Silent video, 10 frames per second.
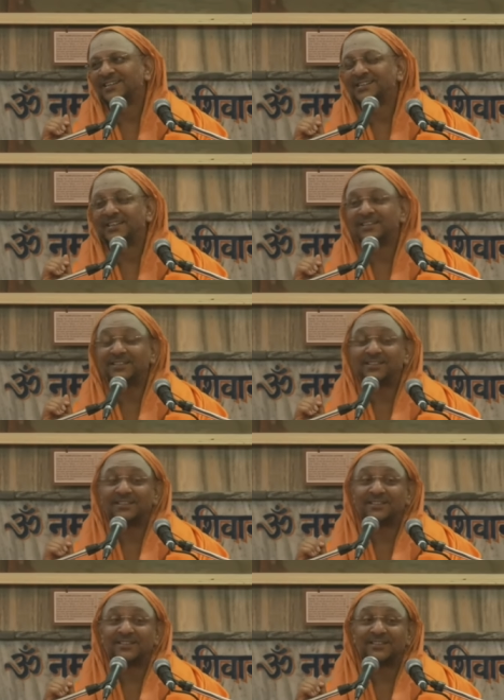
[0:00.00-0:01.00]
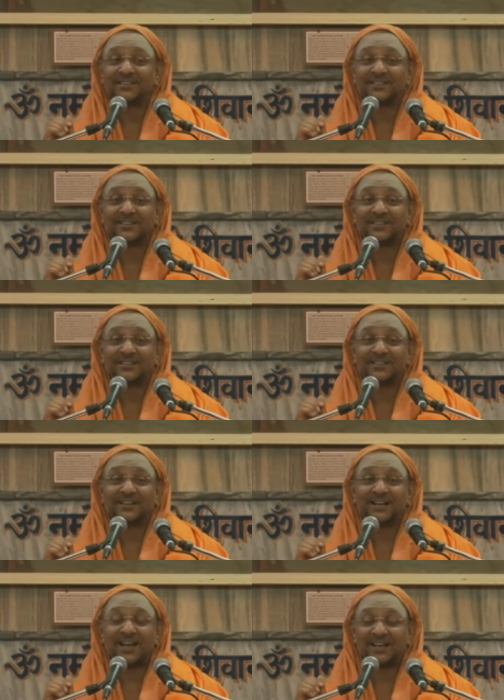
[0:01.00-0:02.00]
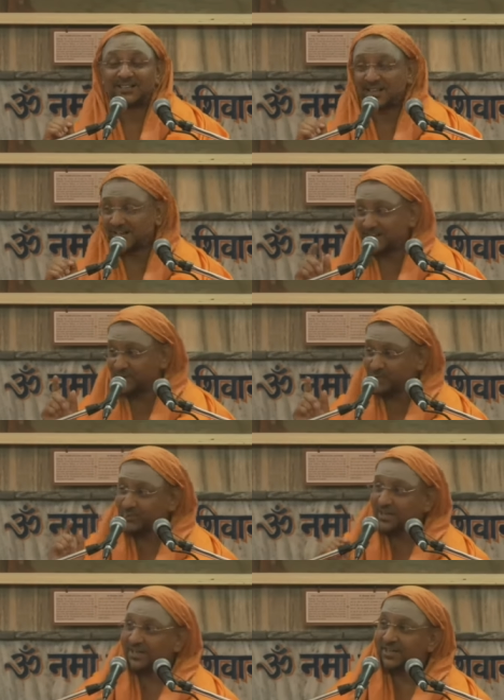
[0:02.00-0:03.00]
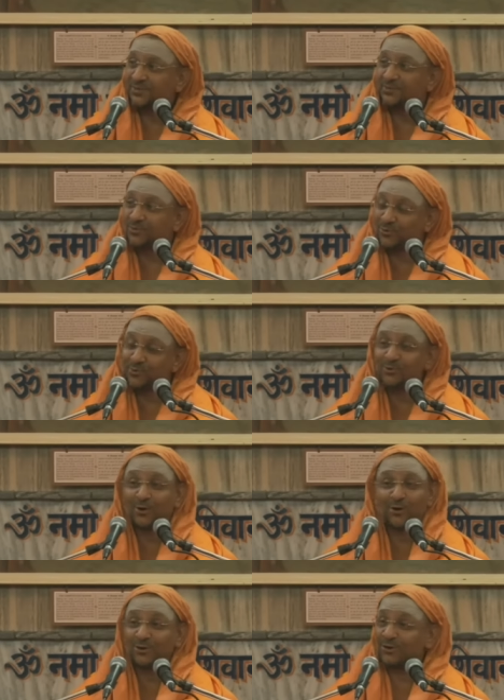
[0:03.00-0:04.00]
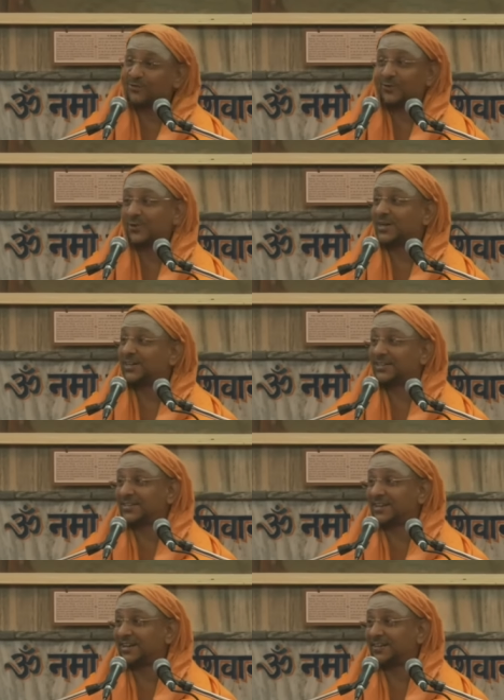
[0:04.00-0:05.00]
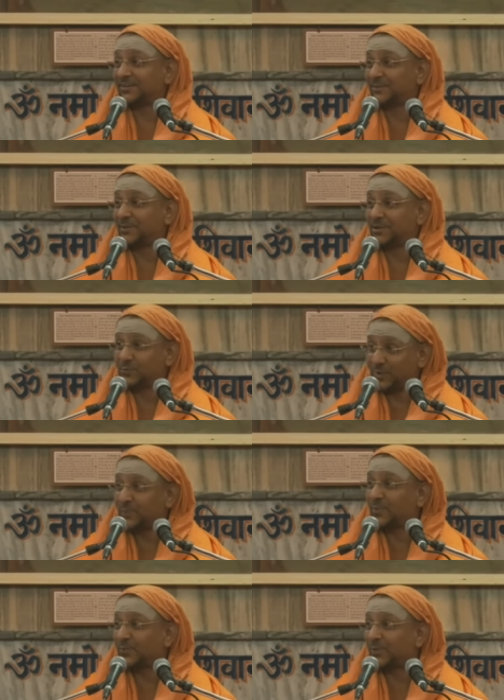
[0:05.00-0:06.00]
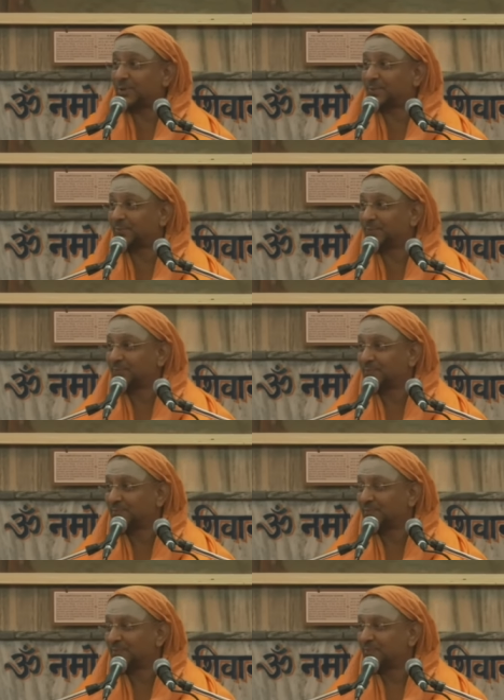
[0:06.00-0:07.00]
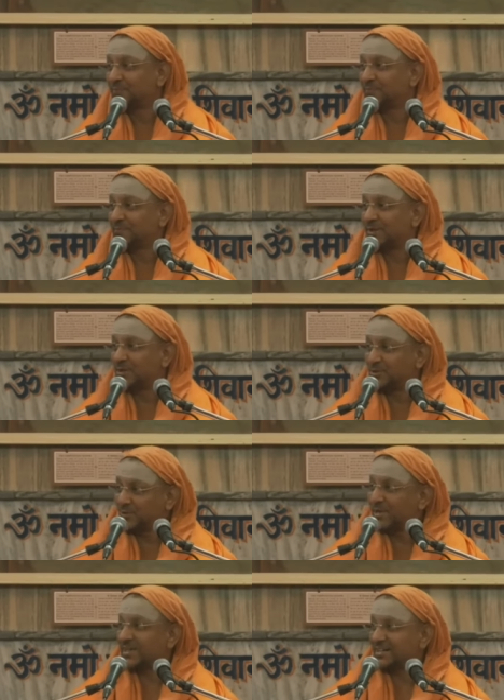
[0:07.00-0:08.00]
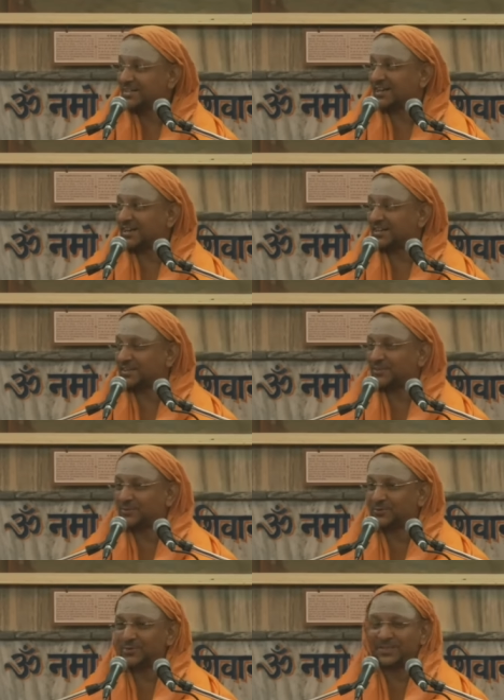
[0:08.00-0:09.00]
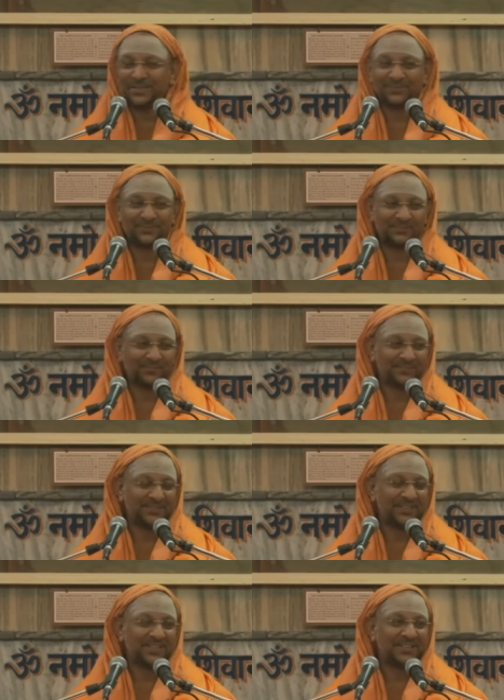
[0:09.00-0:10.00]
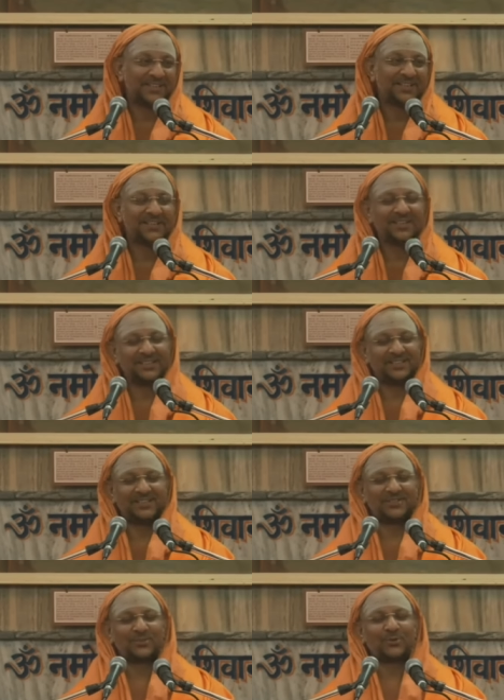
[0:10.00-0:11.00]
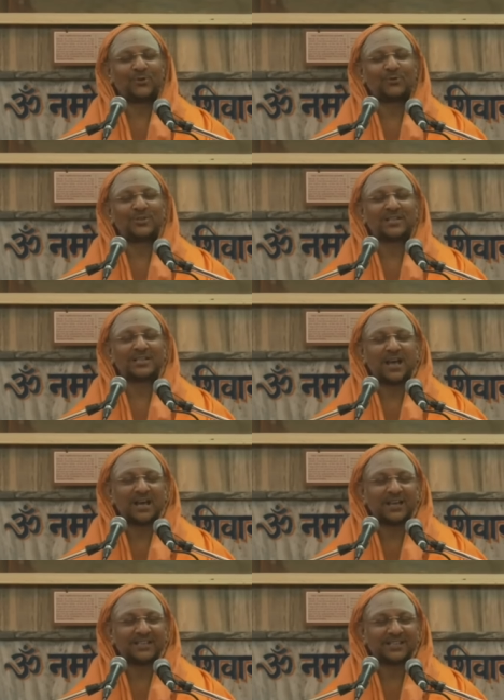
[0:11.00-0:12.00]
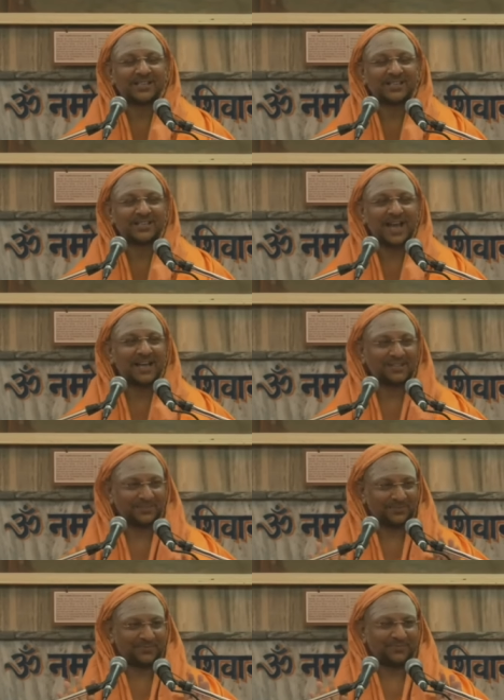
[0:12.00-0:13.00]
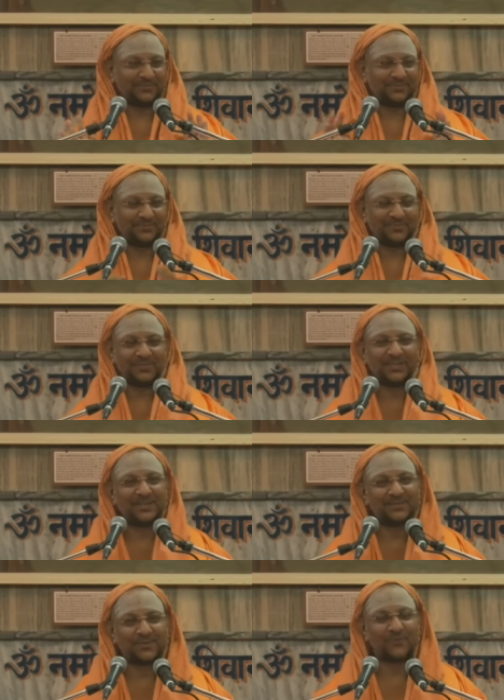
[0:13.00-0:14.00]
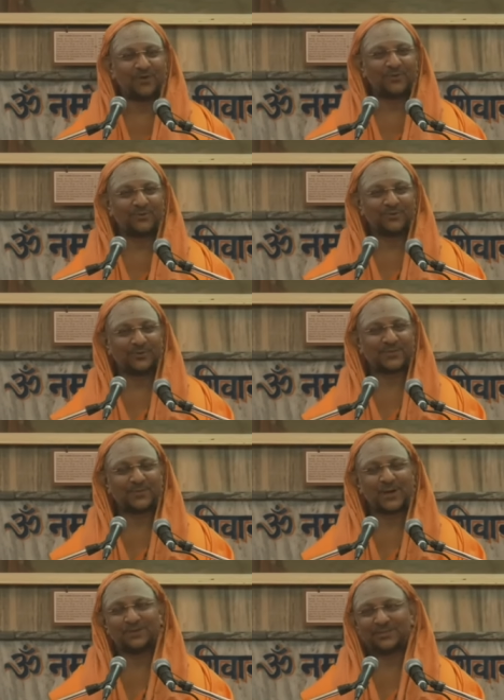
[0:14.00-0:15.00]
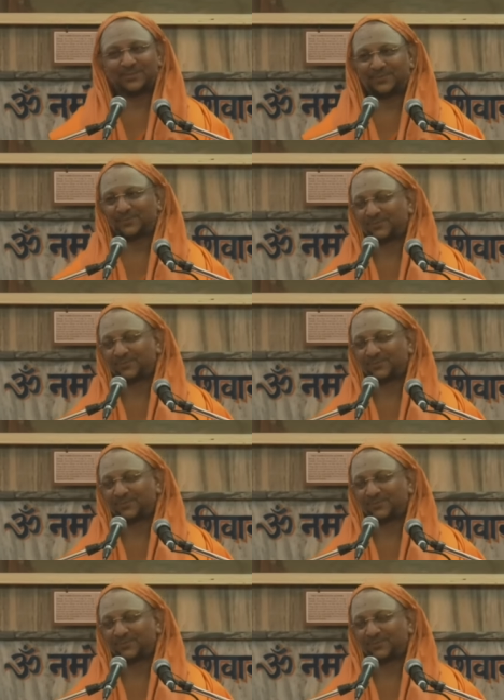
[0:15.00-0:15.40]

Then Acharya looked at him, Oh, all of you understand by your power, by your intellect. Okay. Then he just closed his eyes and sat in profound samadhi.